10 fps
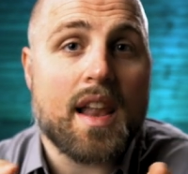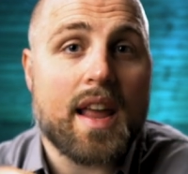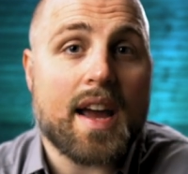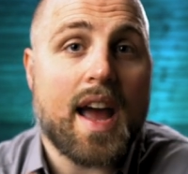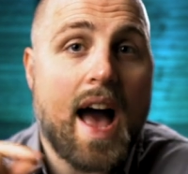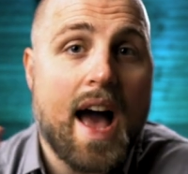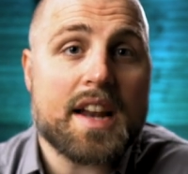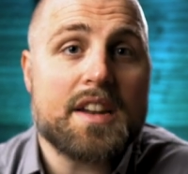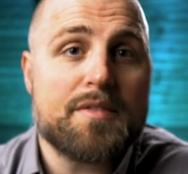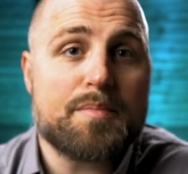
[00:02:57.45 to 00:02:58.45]
like
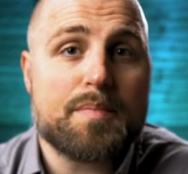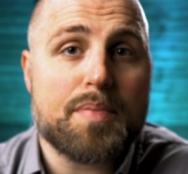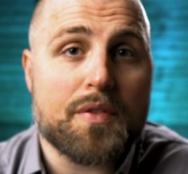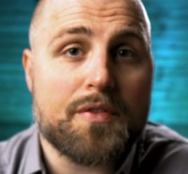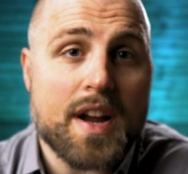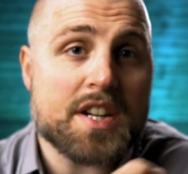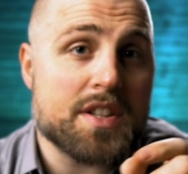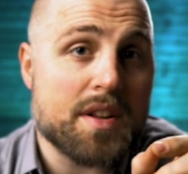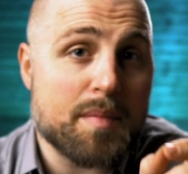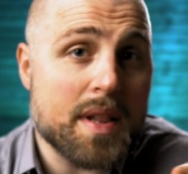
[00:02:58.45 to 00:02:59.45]
active
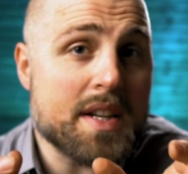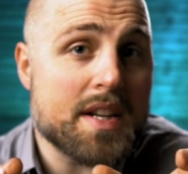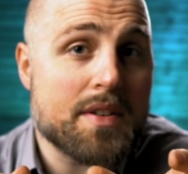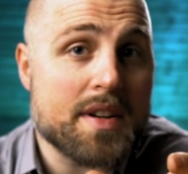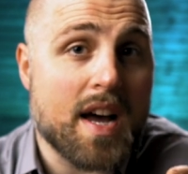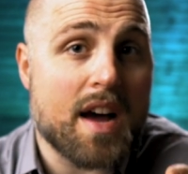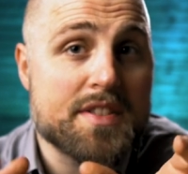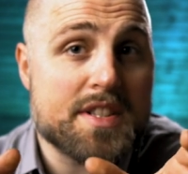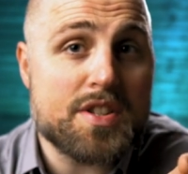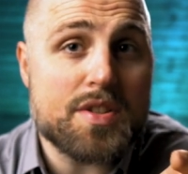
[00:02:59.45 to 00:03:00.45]
professional military
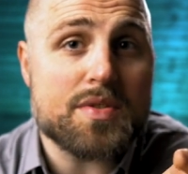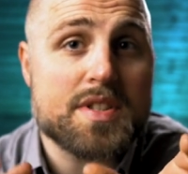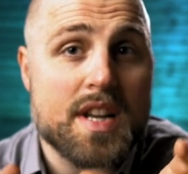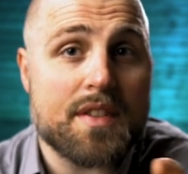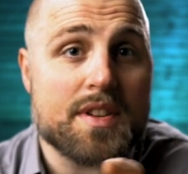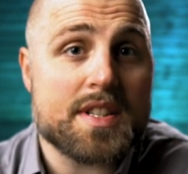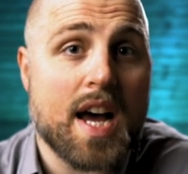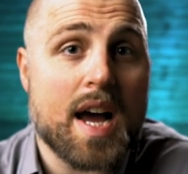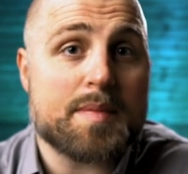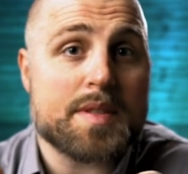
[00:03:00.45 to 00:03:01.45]
divers do several
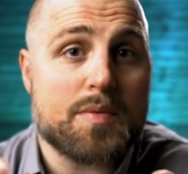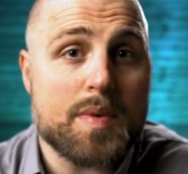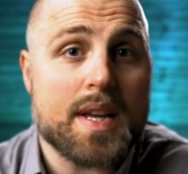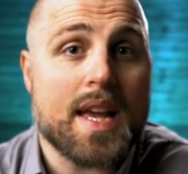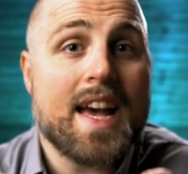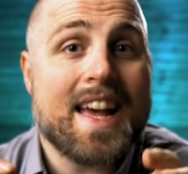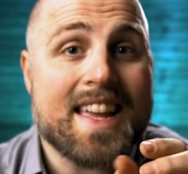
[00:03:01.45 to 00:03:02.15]
times a week,